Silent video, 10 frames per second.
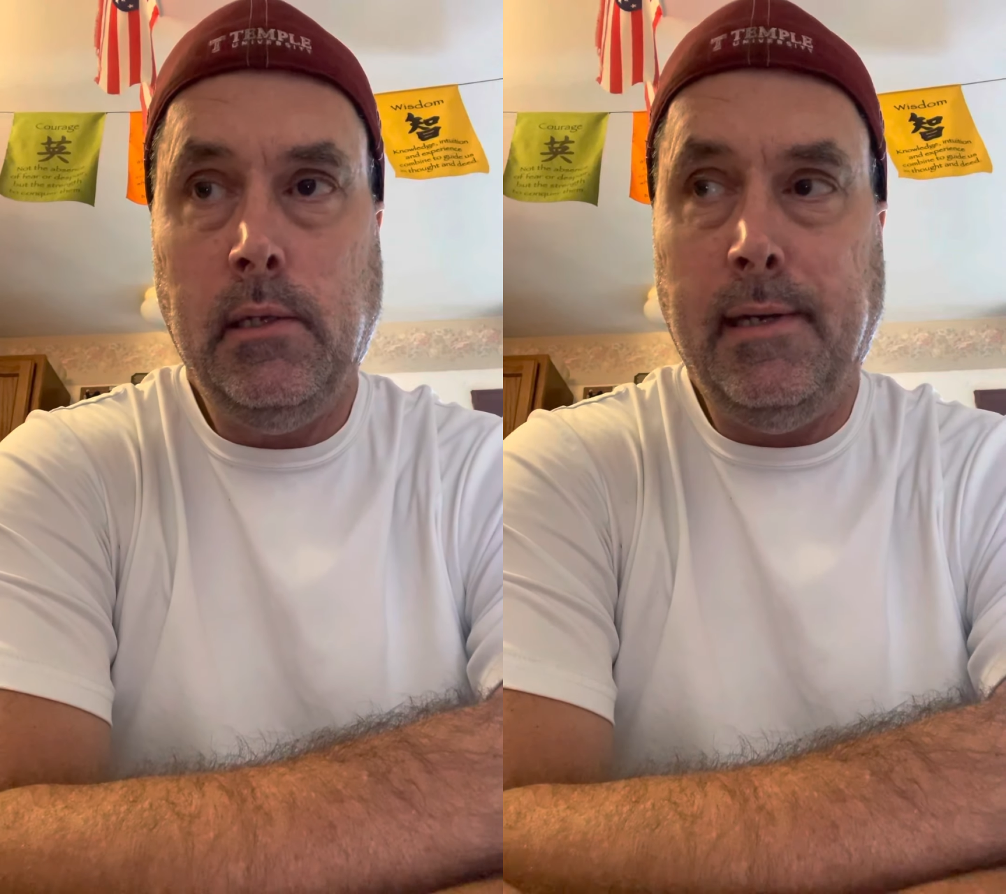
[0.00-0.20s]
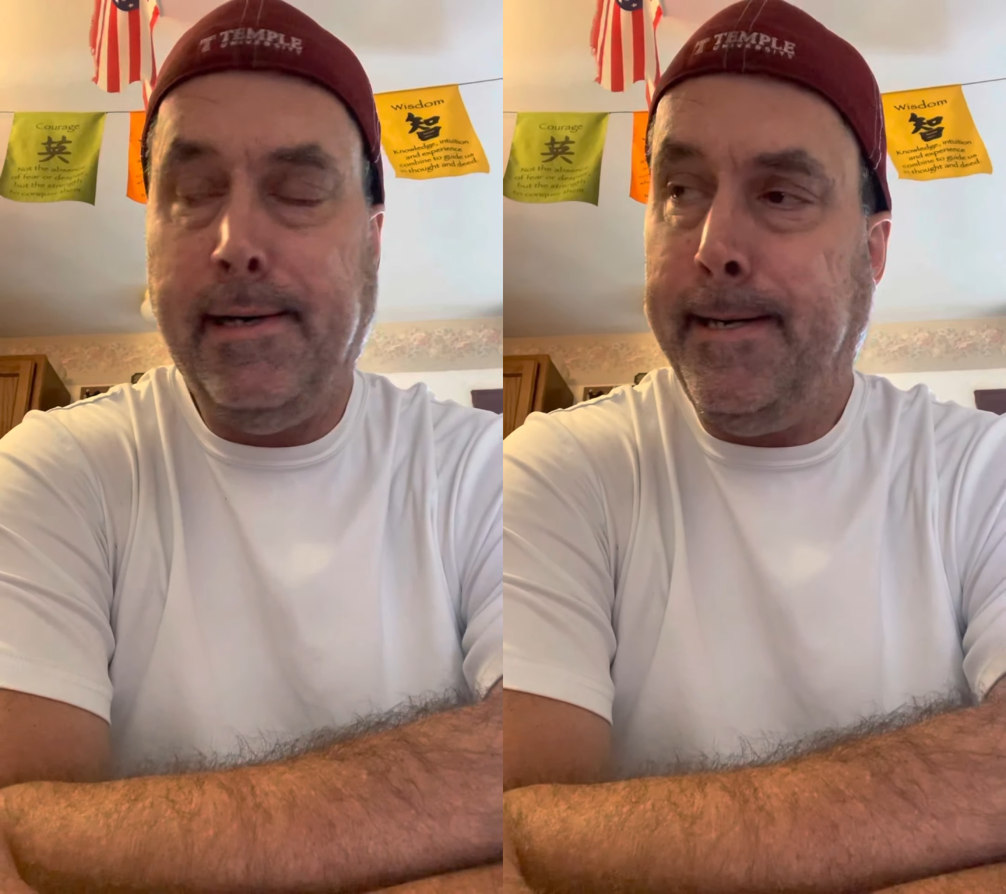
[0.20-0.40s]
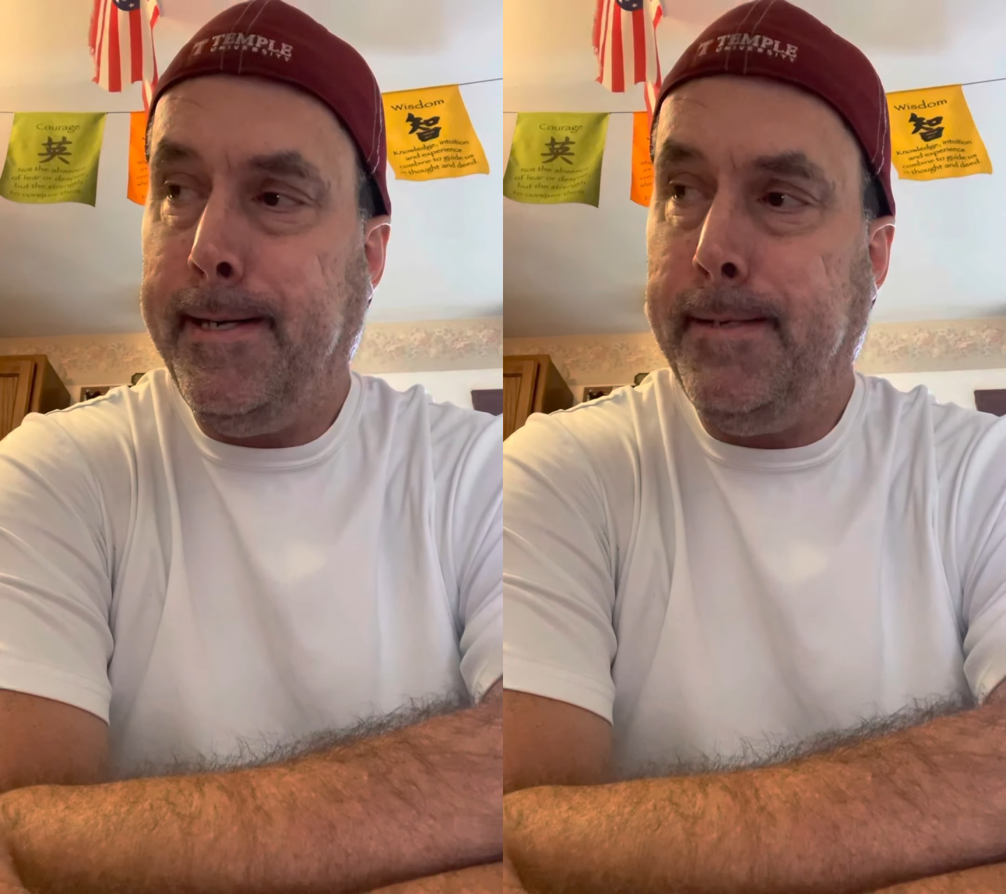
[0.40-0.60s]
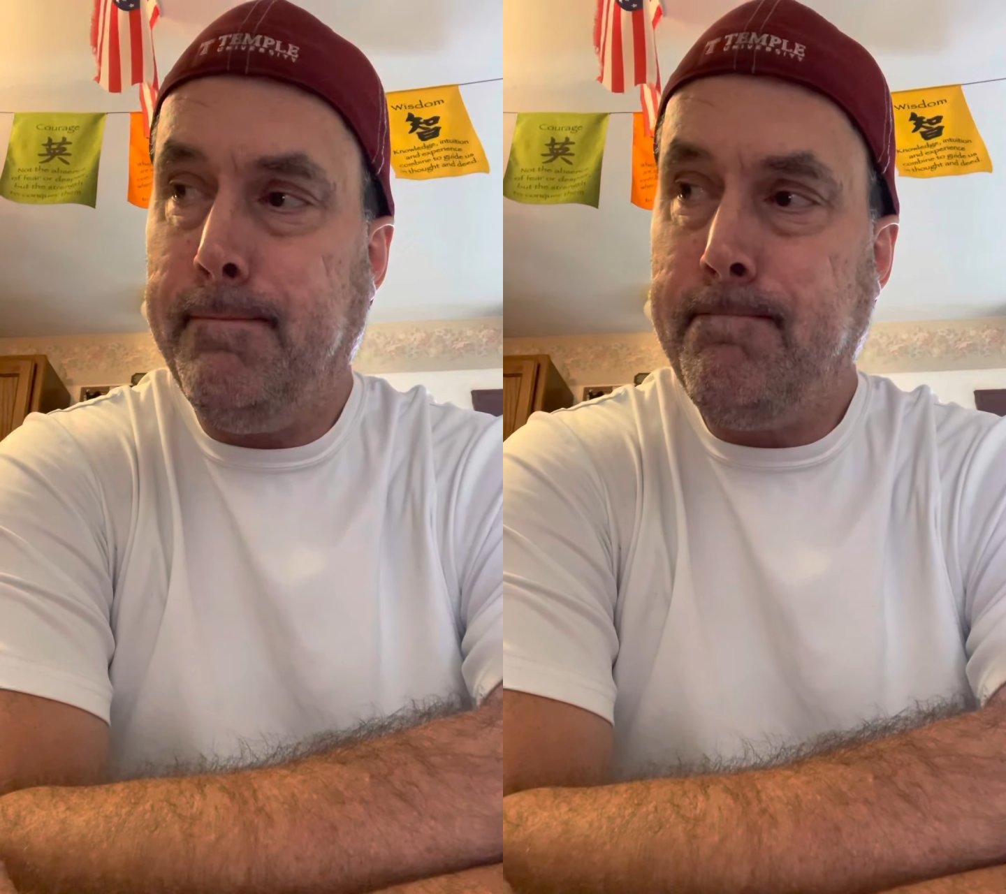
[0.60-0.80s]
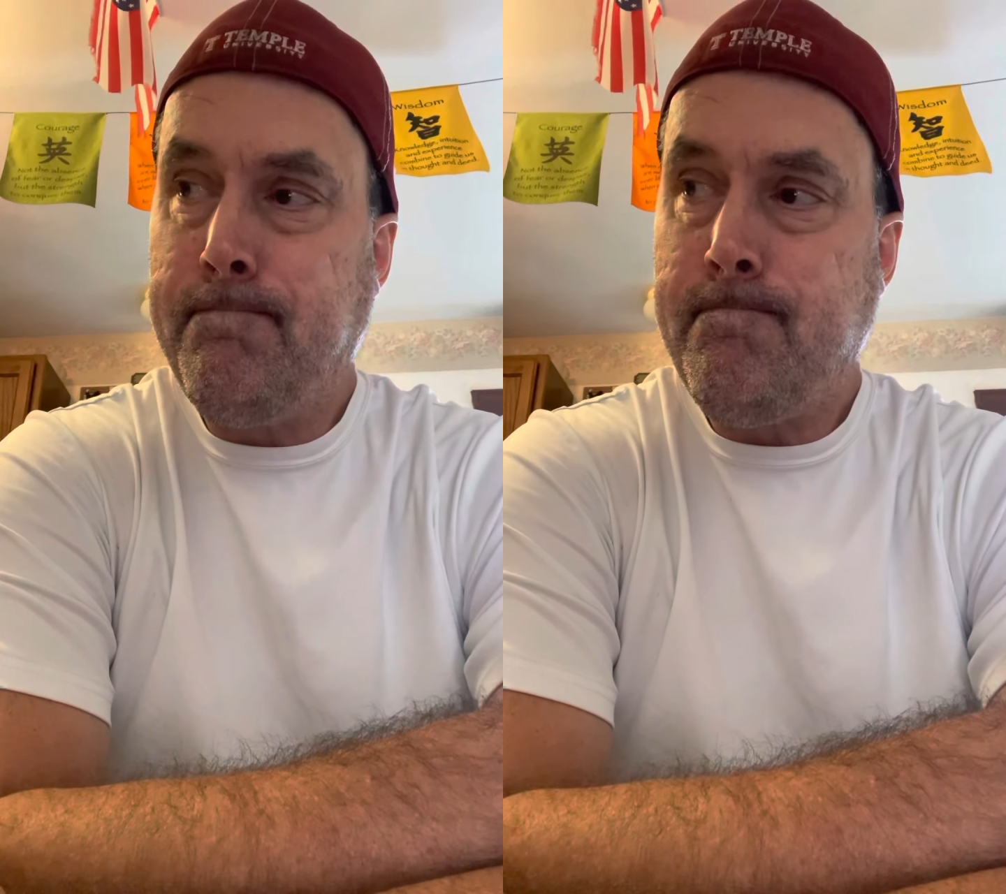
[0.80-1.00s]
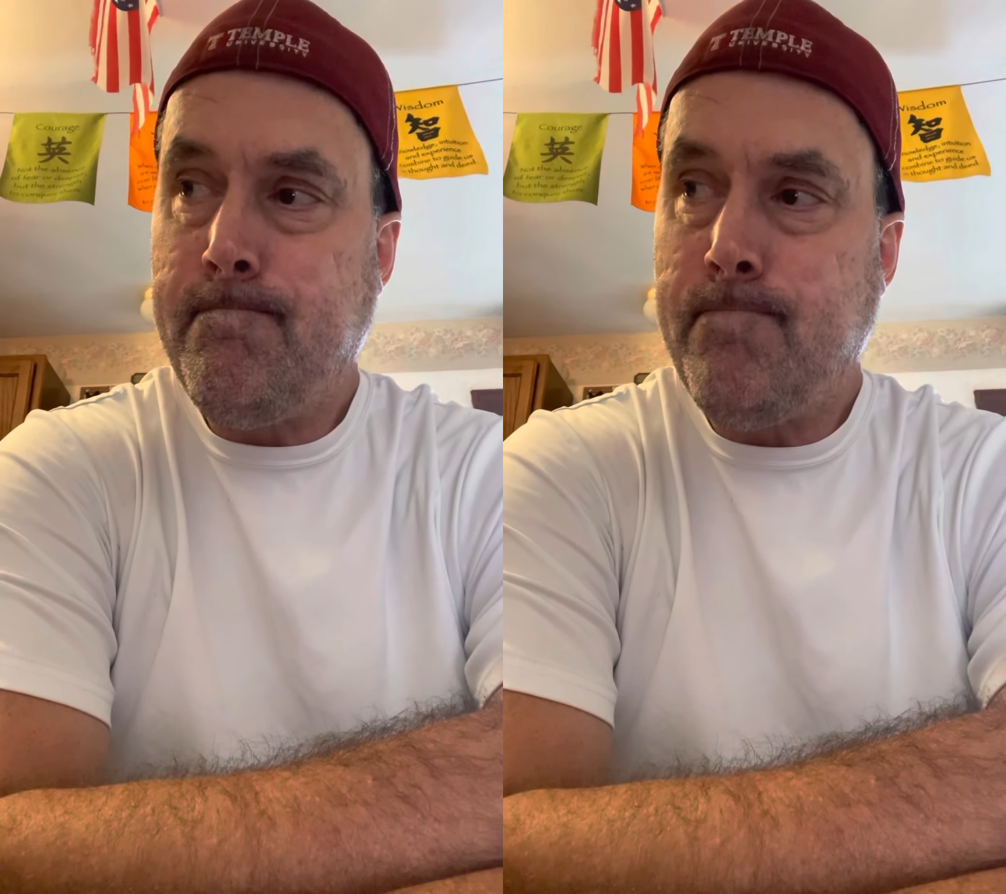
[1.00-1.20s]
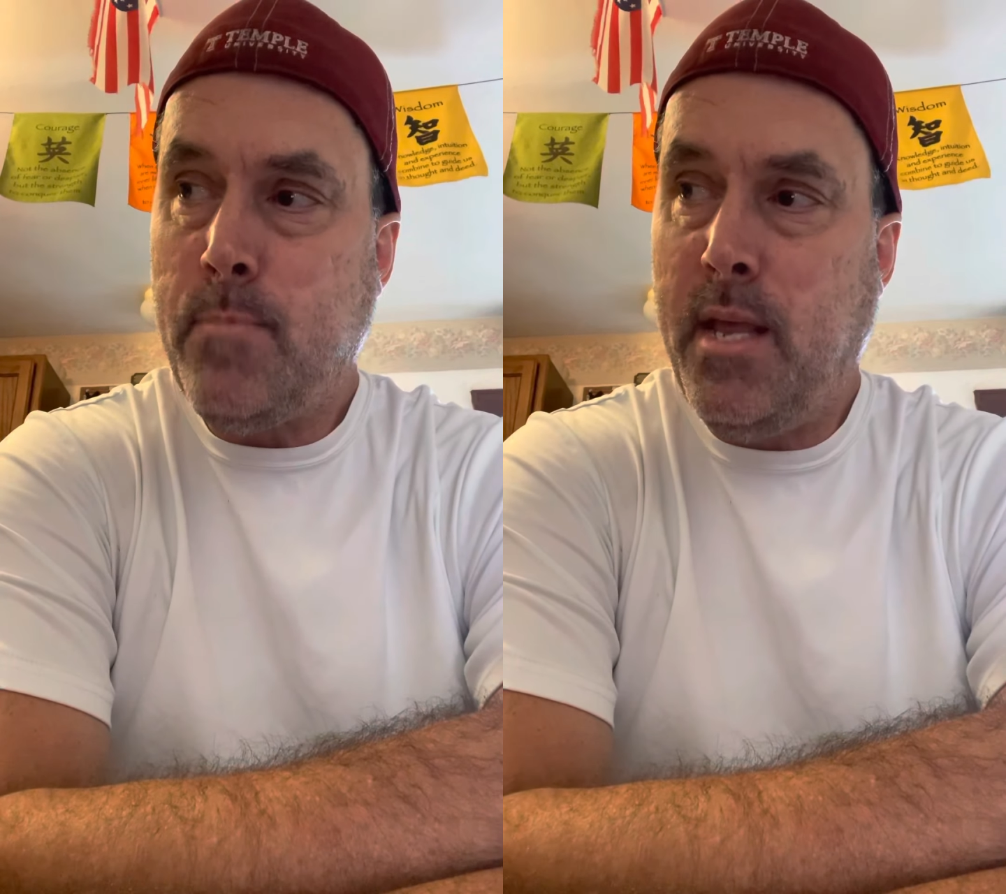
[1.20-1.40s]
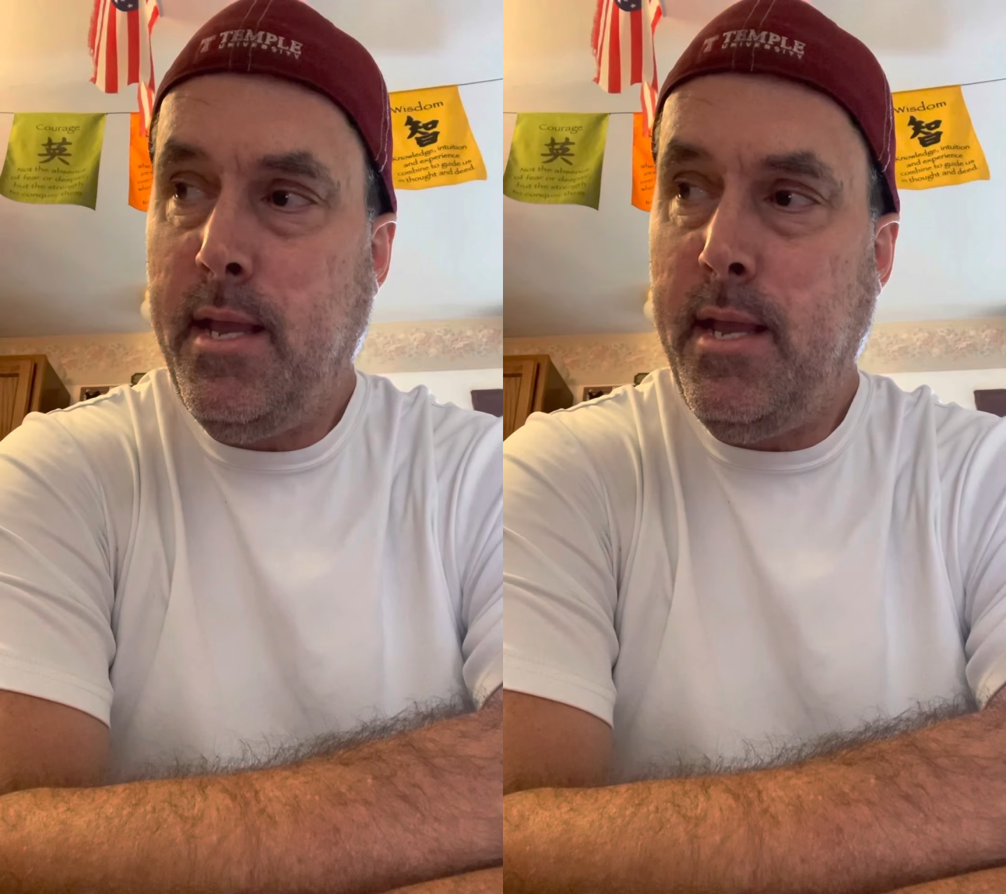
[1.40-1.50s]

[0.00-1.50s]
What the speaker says: And